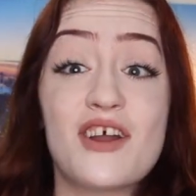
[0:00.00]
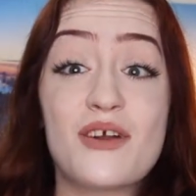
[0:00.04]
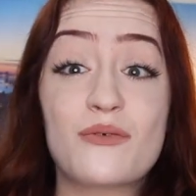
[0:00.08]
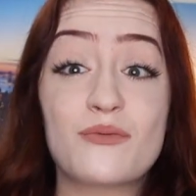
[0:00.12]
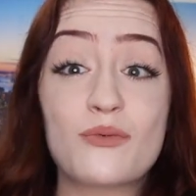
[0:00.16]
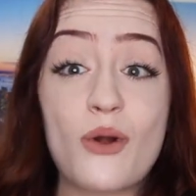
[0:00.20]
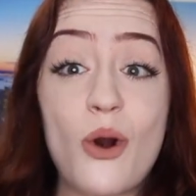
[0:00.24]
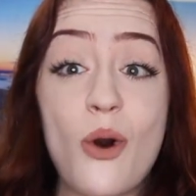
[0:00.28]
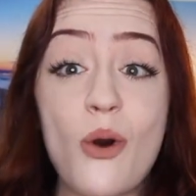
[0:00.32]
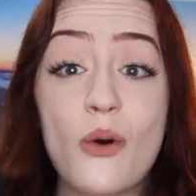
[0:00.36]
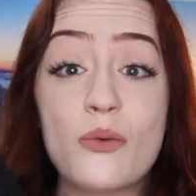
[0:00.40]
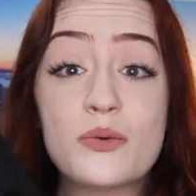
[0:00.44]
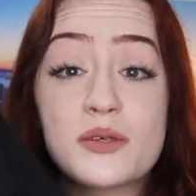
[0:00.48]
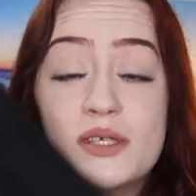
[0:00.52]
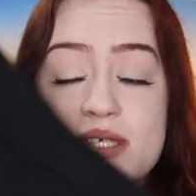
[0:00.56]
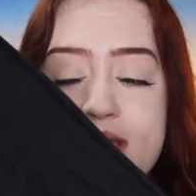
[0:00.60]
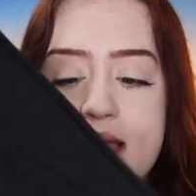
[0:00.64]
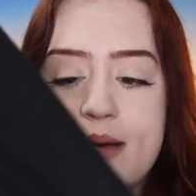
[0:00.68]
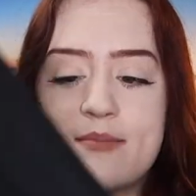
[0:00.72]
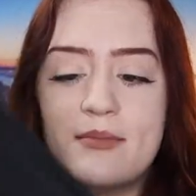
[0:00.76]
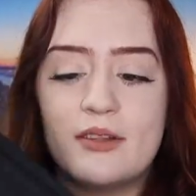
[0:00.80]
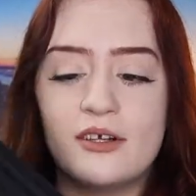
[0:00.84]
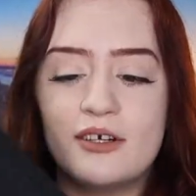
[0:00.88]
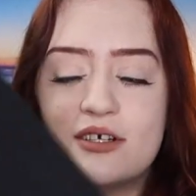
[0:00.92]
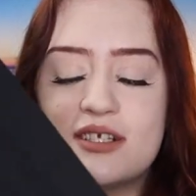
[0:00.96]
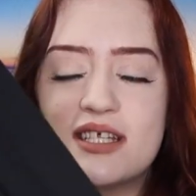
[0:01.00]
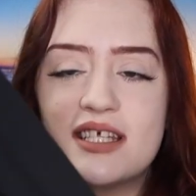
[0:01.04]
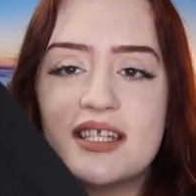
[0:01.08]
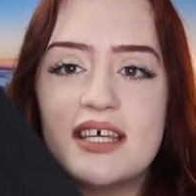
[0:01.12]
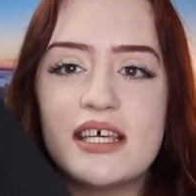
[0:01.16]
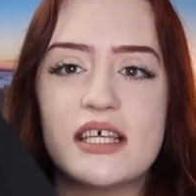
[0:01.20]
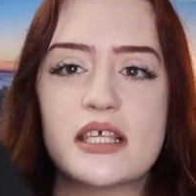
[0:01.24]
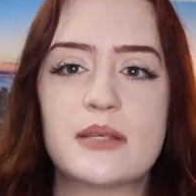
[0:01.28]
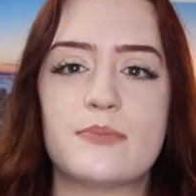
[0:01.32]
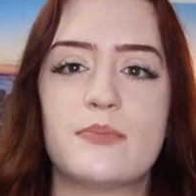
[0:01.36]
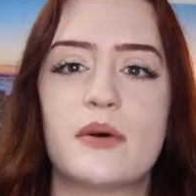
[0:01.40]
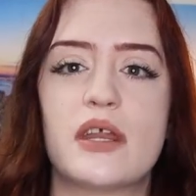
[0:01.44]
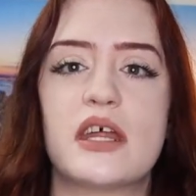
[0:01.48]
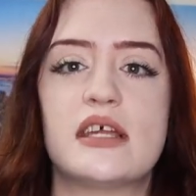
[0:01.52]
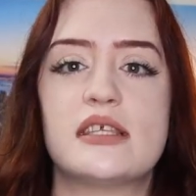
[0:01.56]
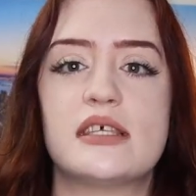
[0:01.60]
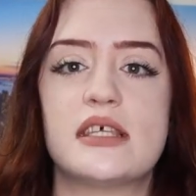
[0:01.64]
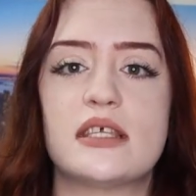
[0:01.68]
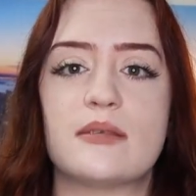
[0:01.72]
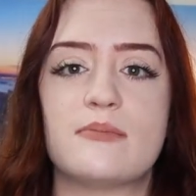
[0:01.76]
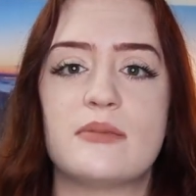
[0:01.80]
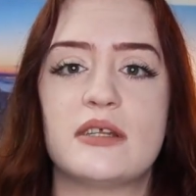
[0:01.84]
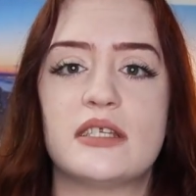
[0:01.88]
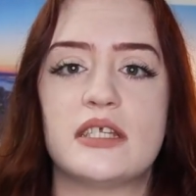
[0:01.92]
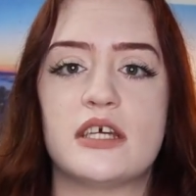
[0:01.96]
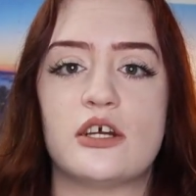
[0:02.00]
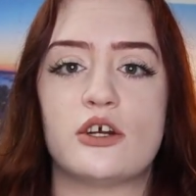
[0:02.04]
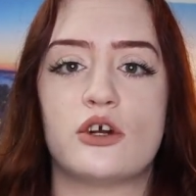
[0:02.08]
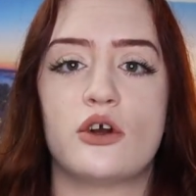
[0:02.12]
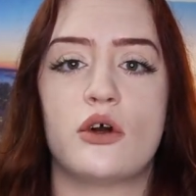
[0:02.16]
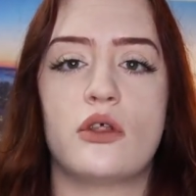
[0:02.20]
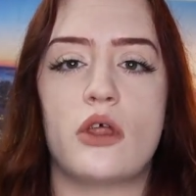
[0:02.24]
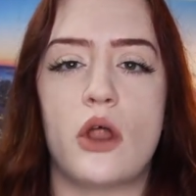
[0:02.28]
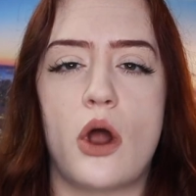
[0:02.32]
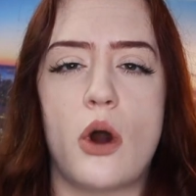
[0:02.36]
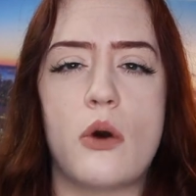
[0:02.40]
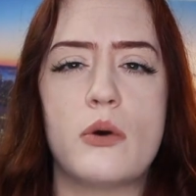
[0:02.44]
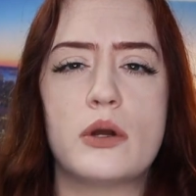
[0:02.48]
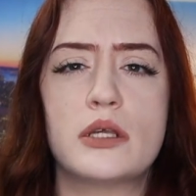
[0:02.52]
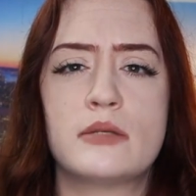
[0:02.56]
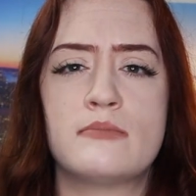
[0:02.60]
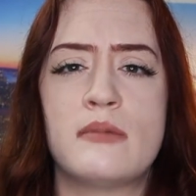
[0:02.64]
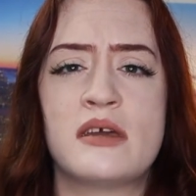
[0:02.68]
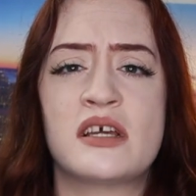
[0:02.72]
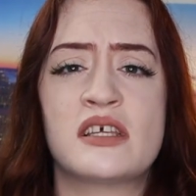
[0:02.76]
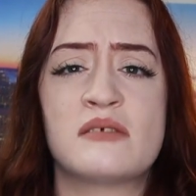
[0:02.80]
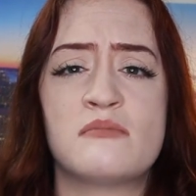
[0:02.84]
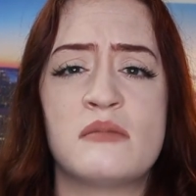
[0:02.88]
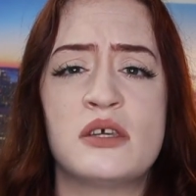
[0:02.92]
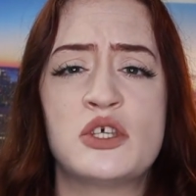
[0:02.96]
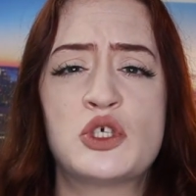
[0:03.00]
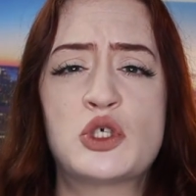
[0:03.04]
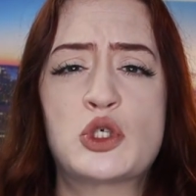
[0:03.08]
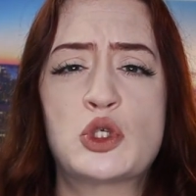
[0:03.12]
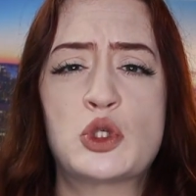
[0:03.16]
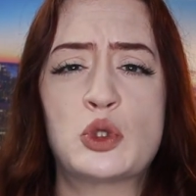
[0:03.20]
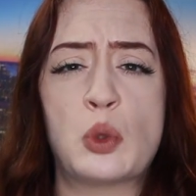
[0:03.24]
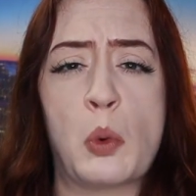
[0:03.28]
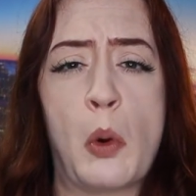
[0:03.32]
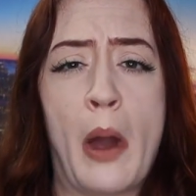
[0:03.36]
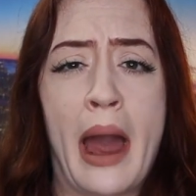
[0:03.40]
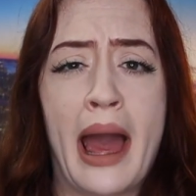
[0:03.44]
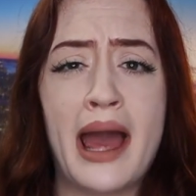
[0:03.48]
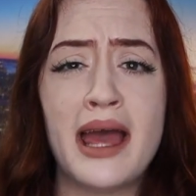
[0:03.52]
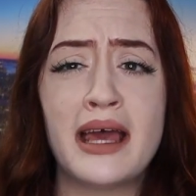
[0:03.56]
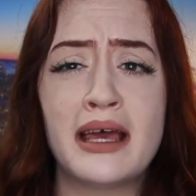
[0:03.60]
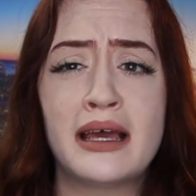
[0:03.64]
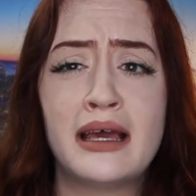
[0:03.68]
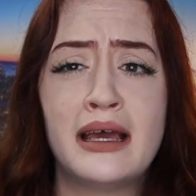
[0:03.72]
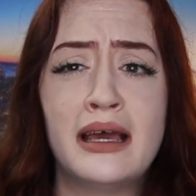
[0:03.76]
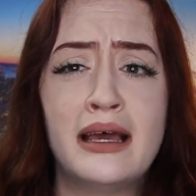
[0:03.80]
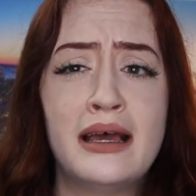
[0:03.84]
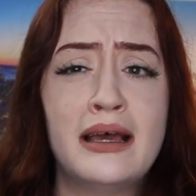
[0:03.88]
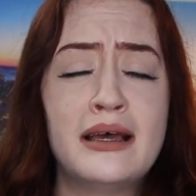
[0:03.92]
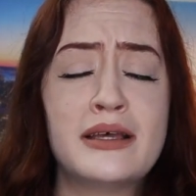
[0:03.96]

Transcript: a robe similar to this, but it's this material that always makes me sweat.